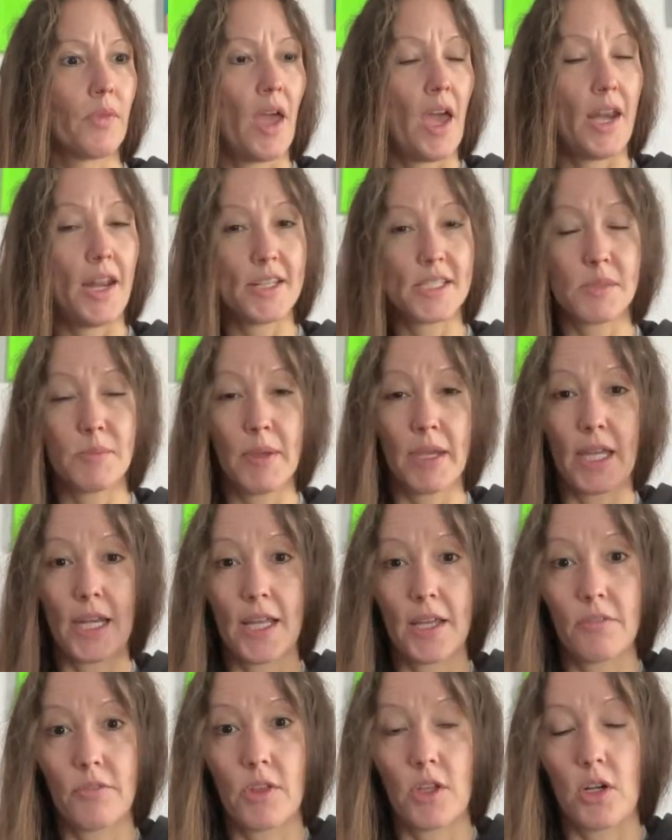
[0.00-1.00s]
And it's the
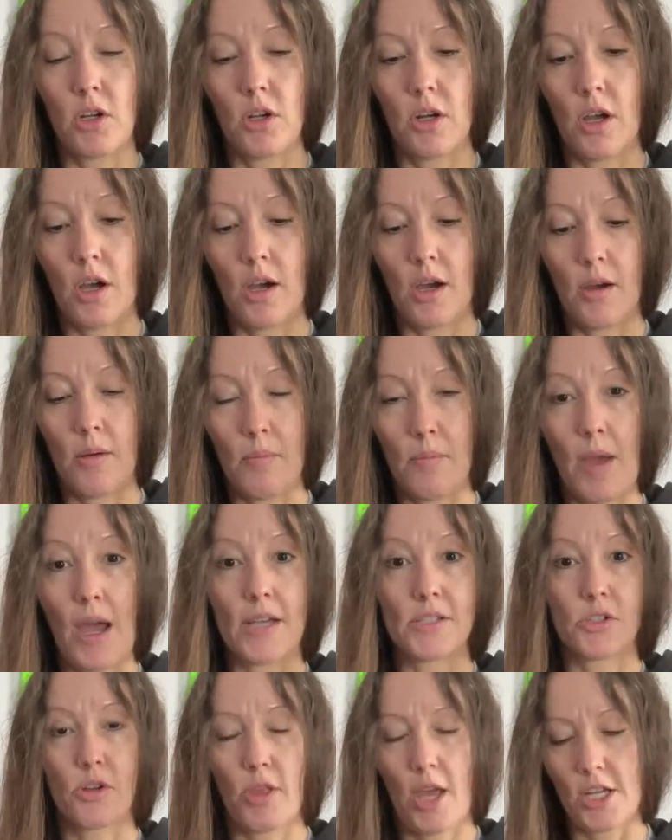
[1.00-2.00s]
beginning of the
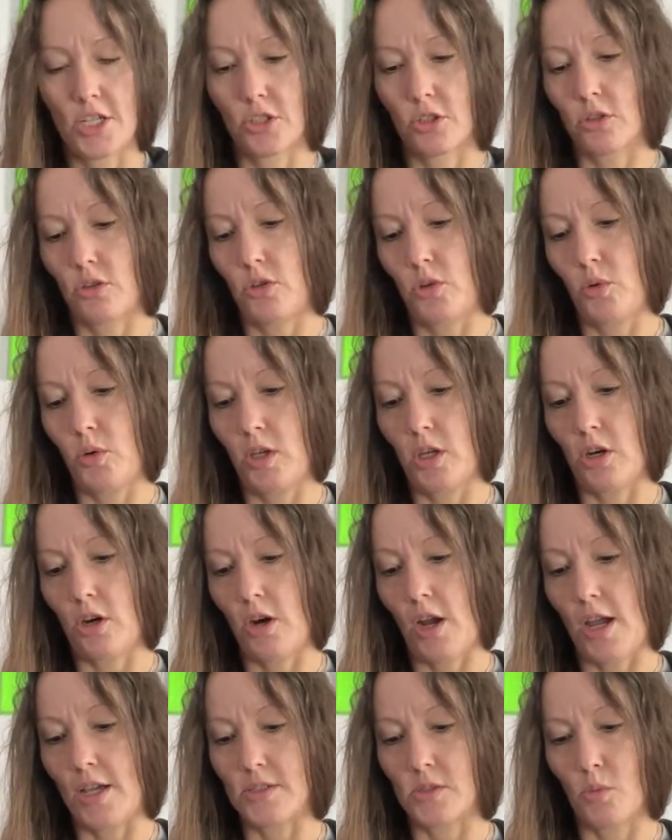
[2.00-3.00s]
astrological new year
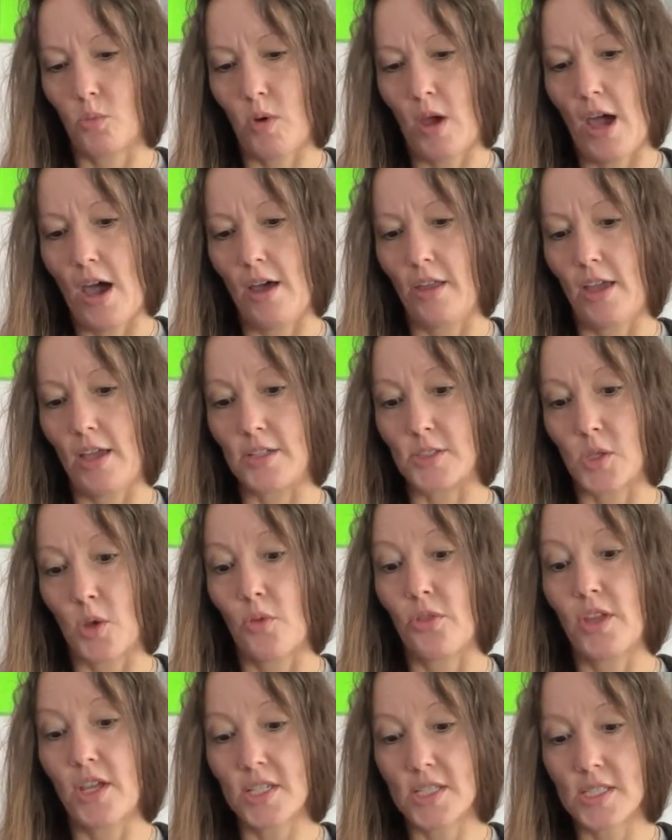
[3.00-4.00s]
as well. And so
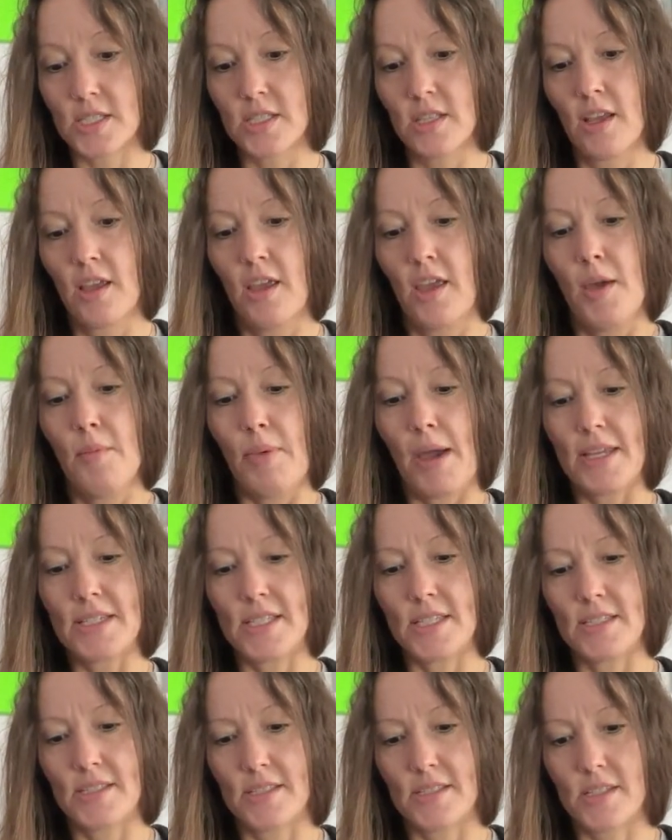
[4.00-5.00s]
this
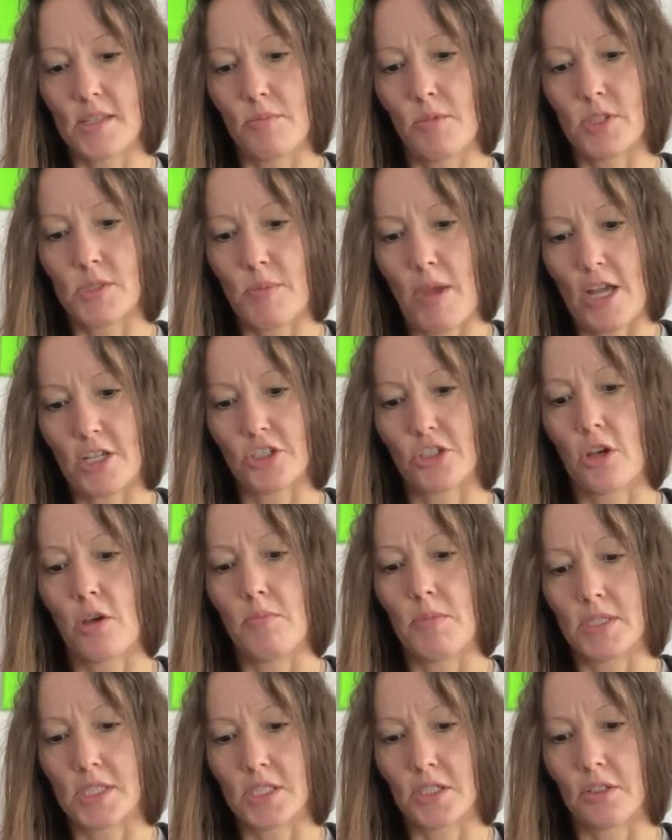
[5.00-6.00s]
Pisces is the most magical,
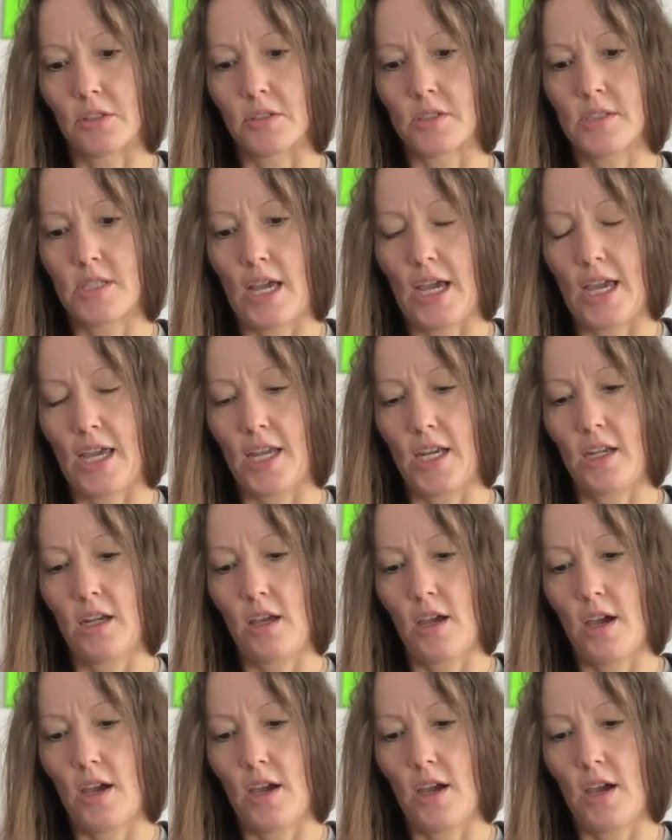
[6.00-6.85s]
mystical sign.